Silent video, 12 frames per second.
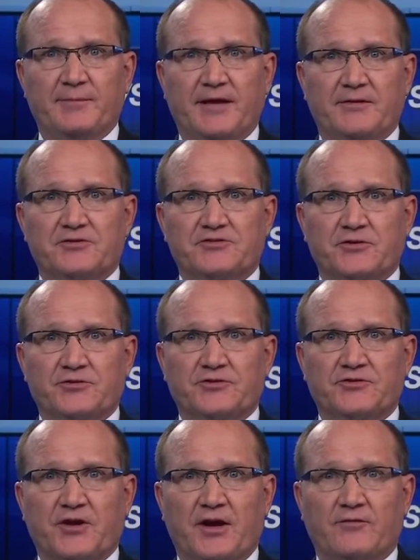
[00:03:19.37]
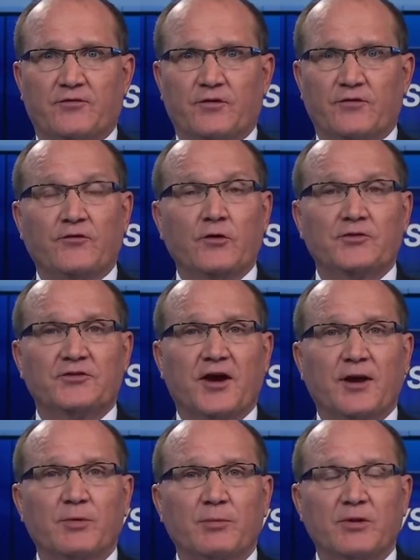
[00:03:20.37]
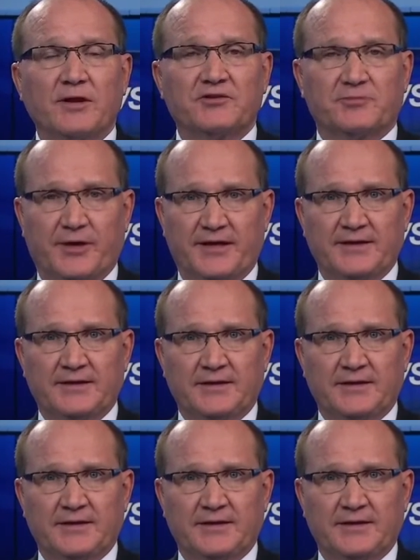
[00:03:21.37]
and the search is on for a full-time replacement.